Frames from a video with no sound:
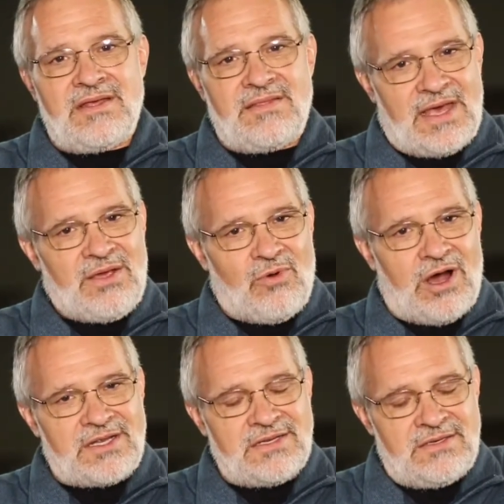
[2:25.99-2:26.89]
They
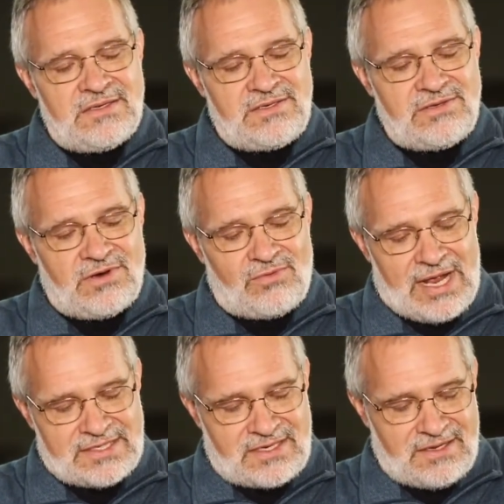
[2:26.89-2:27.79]
wanted to
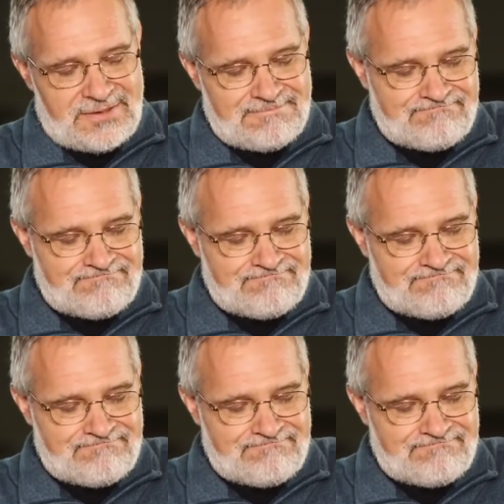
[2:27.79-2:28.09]
arrest him.